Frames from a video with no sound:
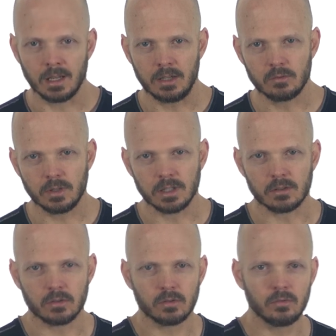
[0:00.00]
he's really
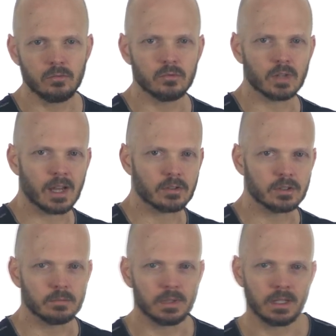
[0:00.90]
in tune to how
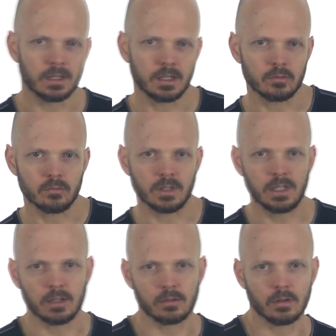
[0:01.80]
she's being, and he's
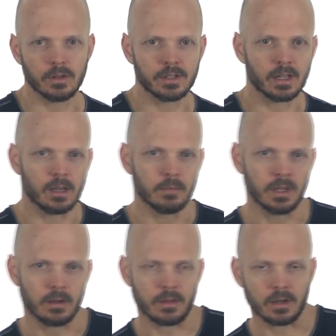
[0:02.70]
reading her all the time. And
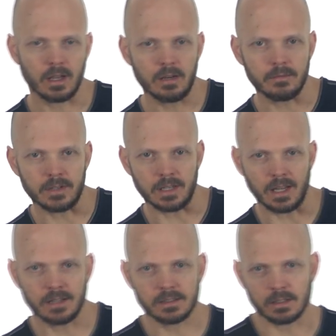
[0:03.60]
they're kind of
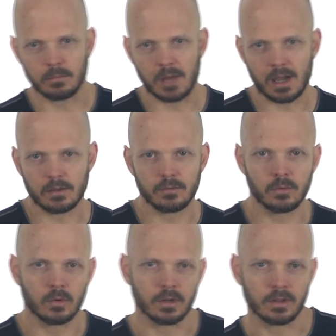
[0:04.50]
dancing back and
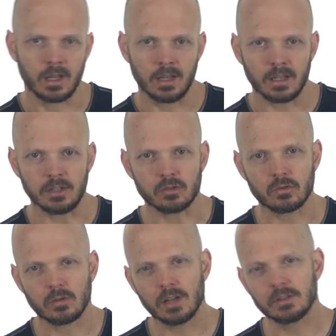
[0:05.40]
forth. And he's
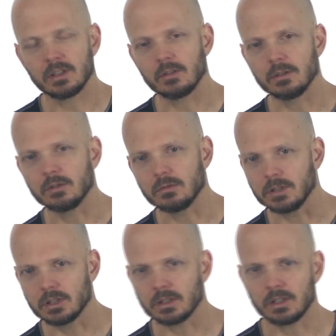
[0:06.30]
trusting her
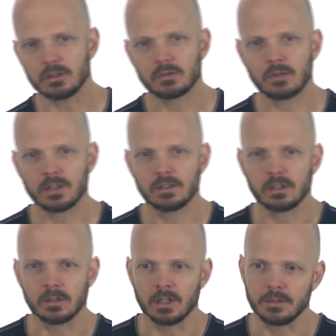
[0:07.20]
intuition. He's trusting
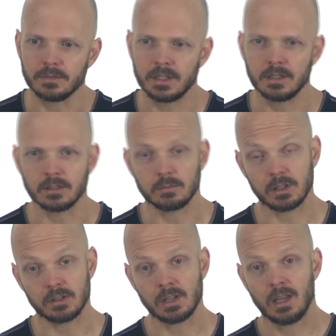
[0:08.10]
her gut feelings,
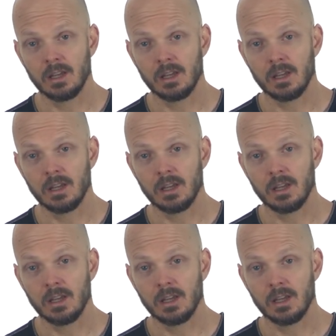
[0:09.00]
because